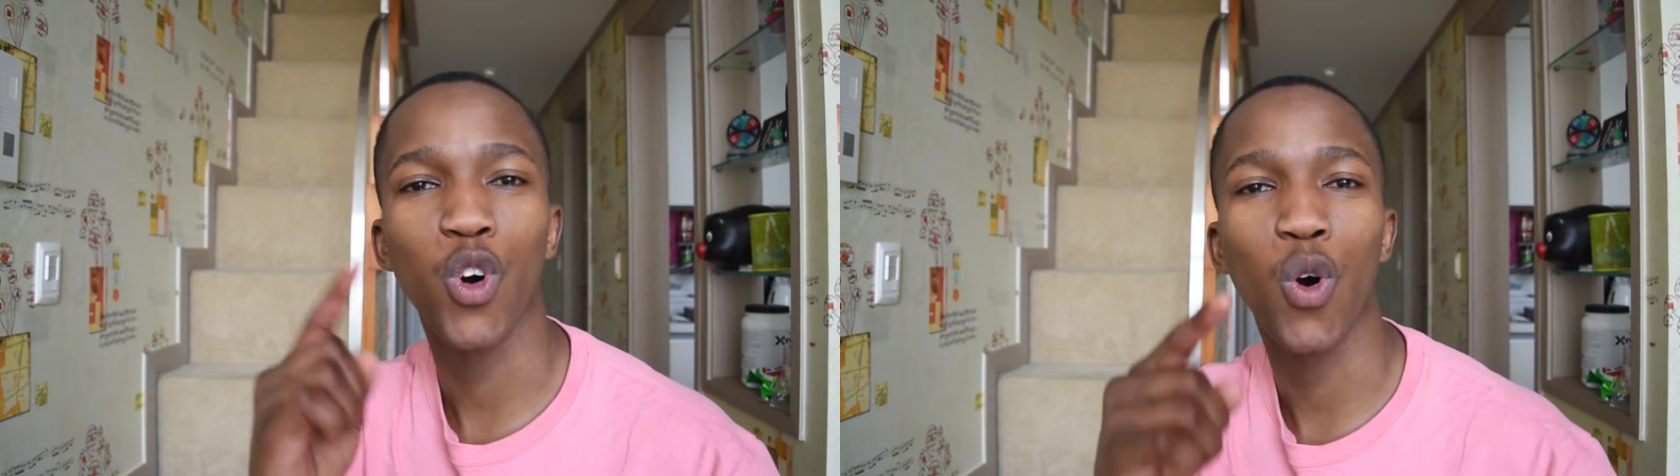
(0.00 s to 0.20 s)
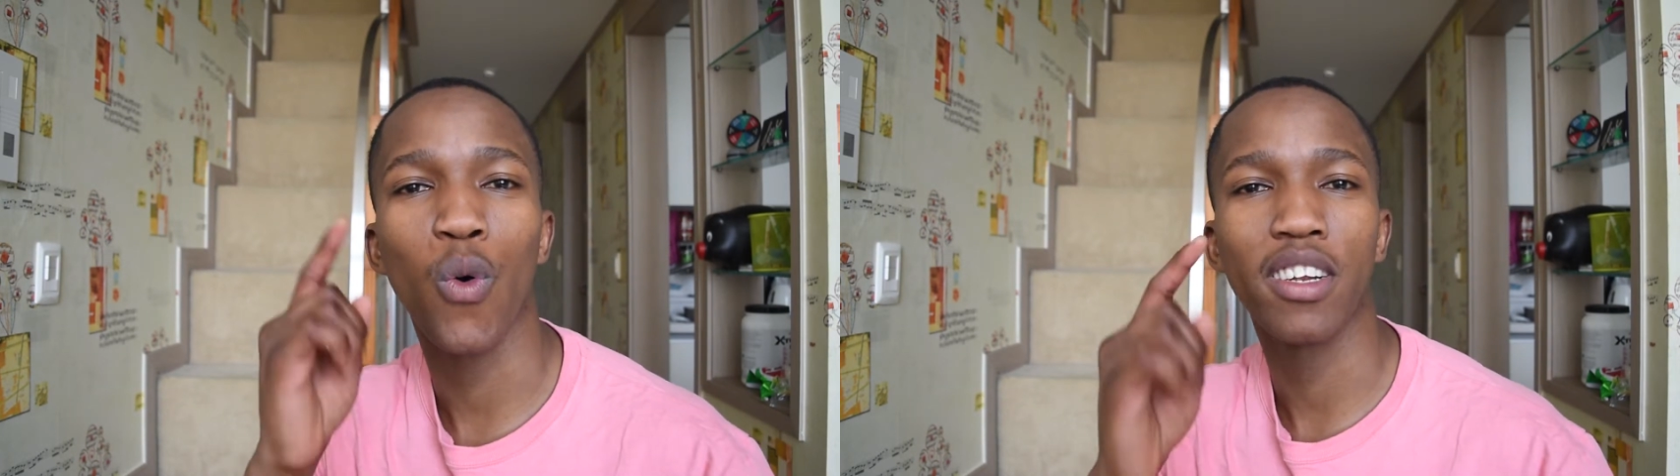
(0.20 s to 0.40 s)

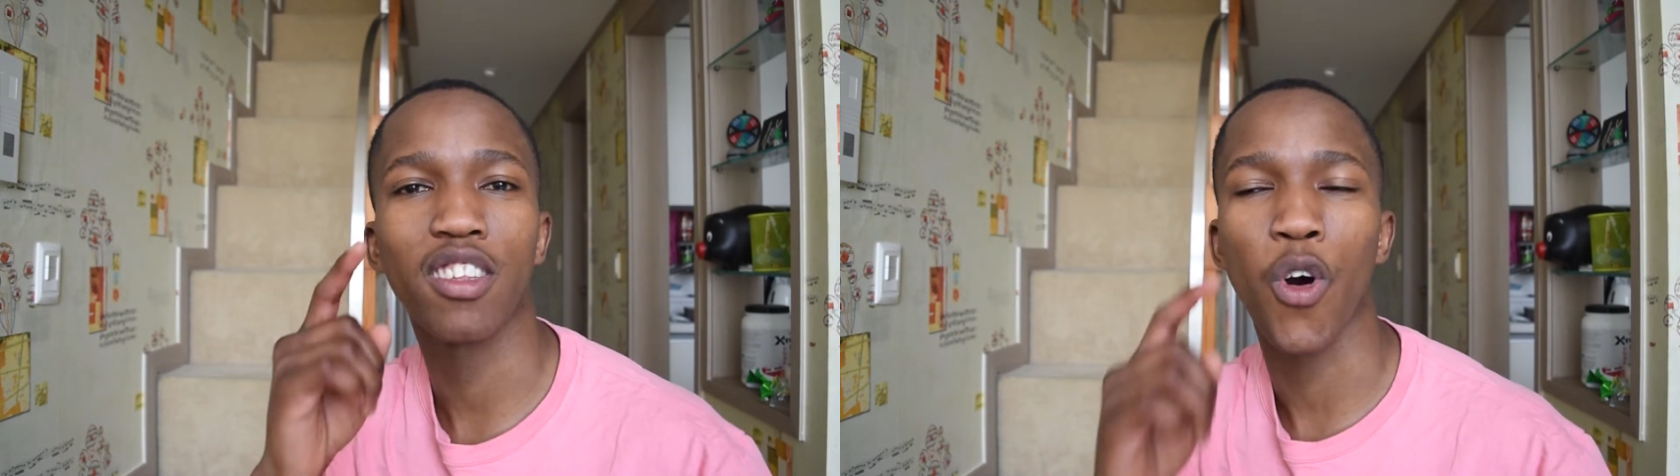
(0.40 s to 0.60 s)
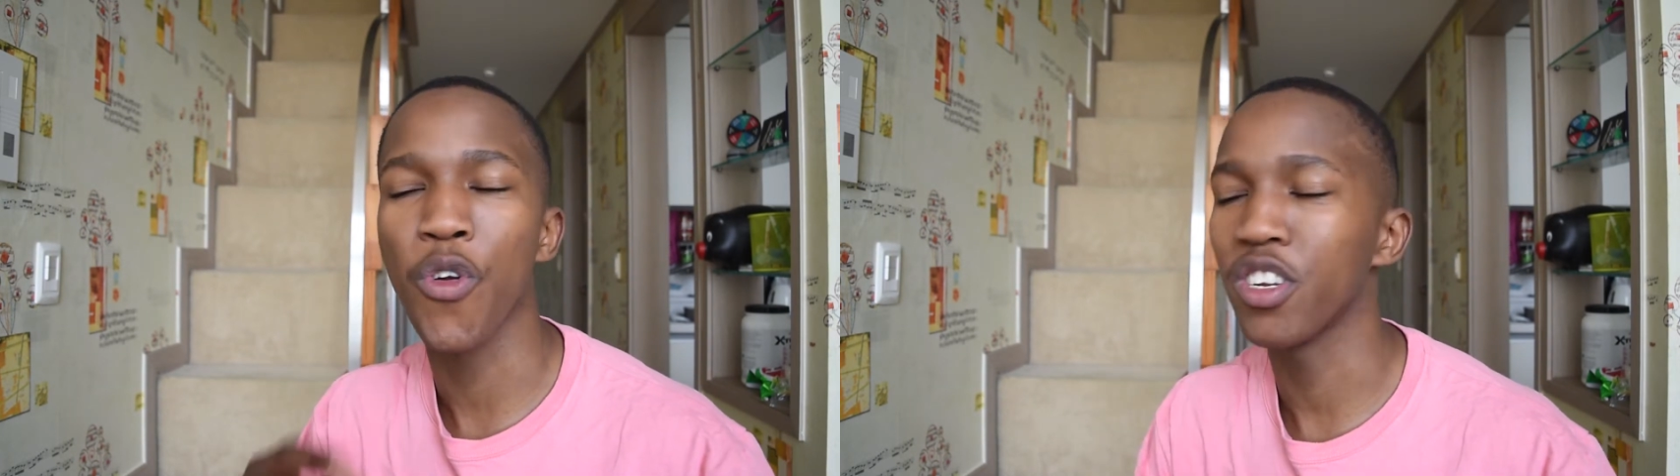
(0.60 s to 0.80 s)
go watch
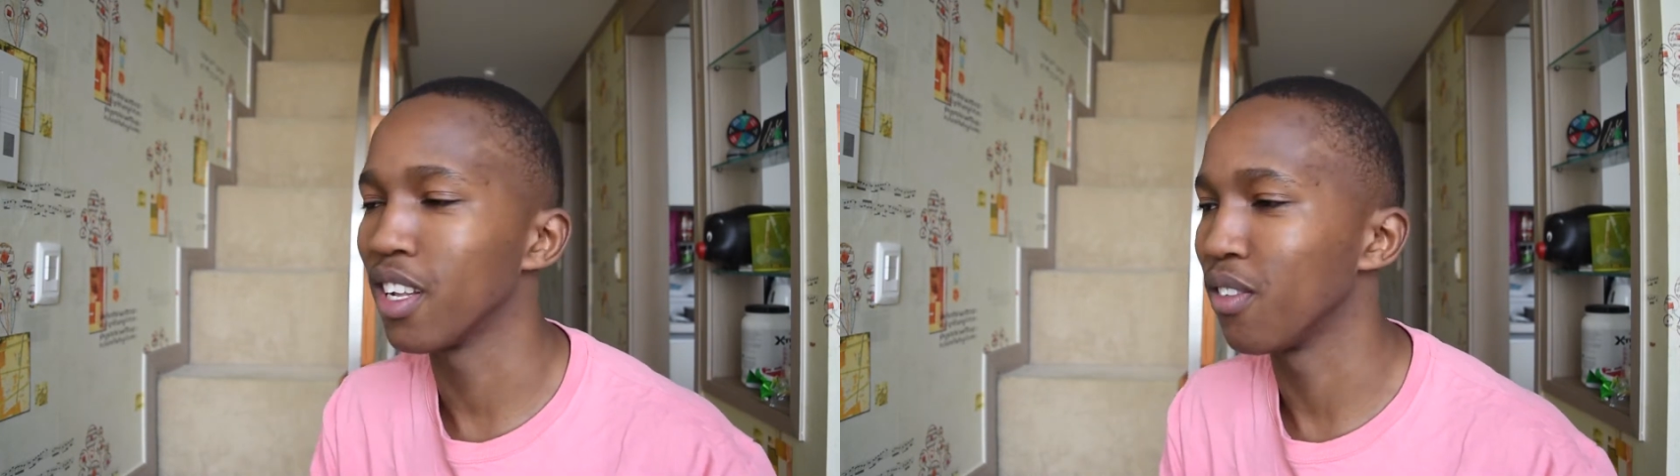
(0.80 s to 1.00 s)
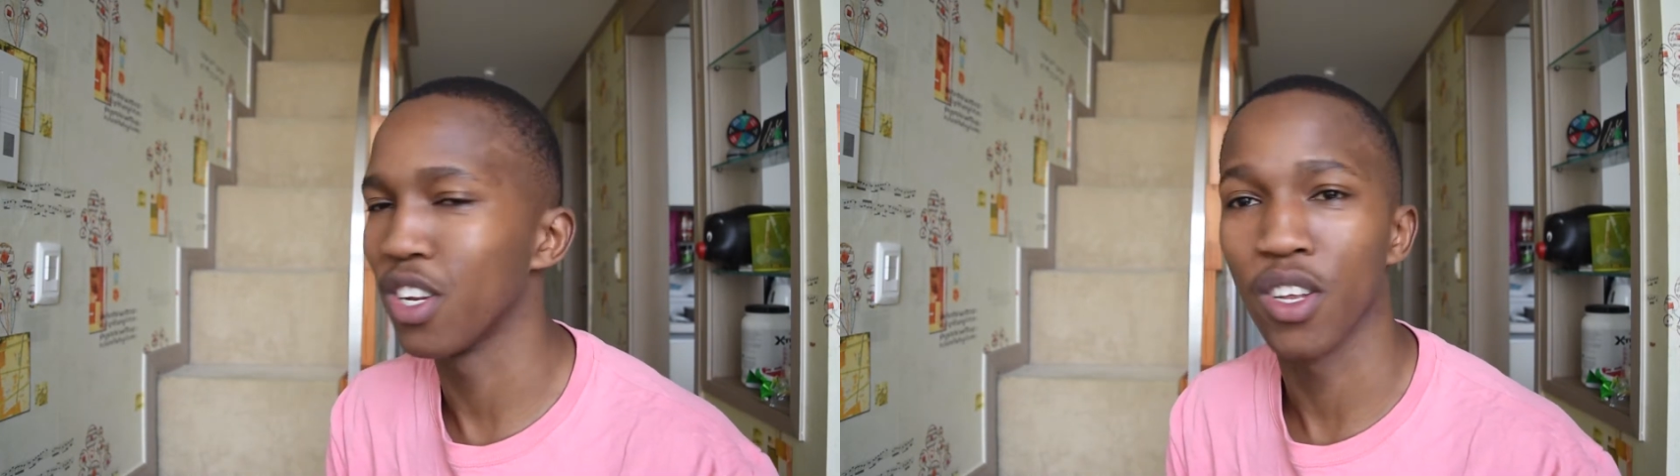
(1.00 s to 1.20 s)
the
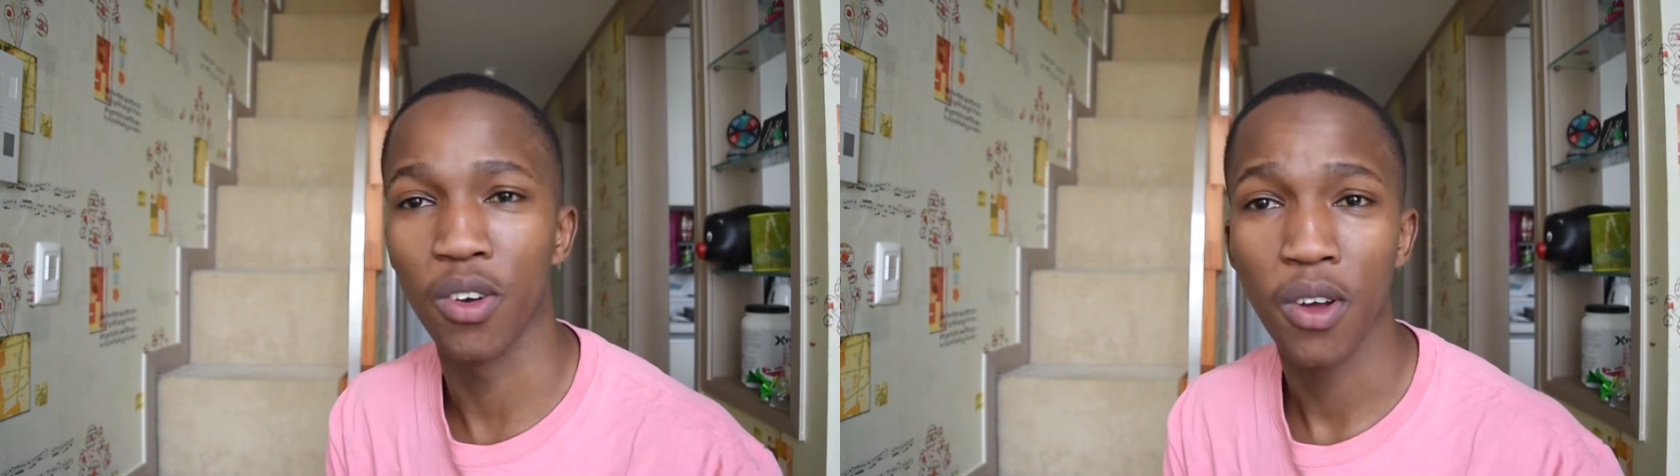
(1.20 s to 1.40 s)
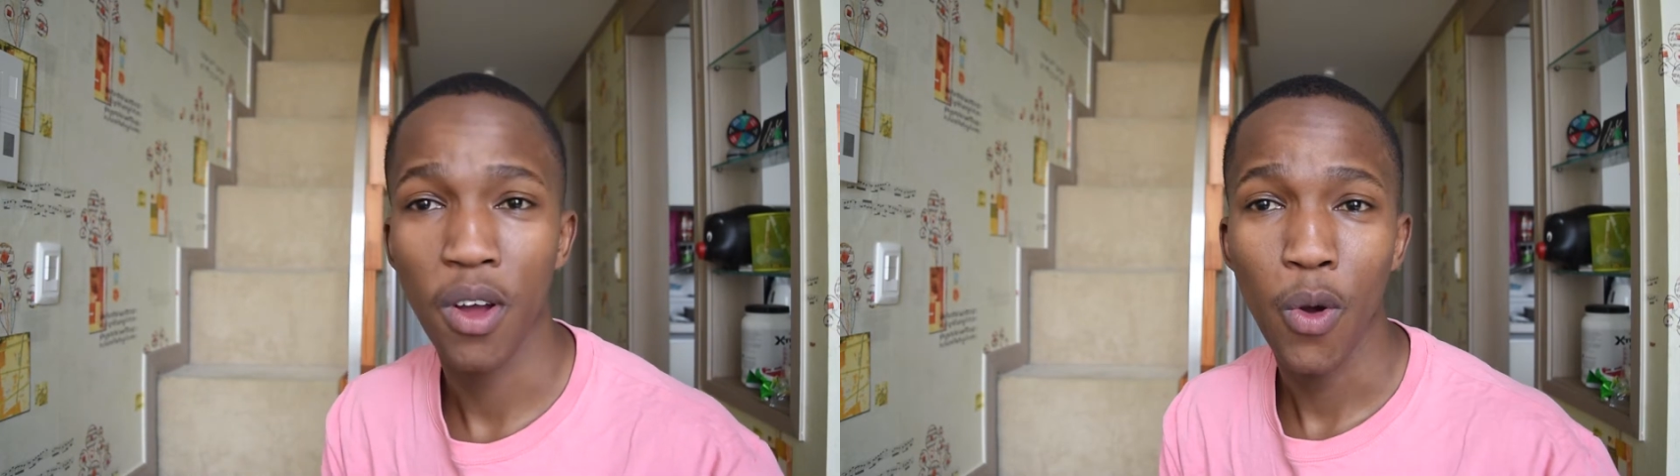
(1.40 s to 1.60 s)
original video.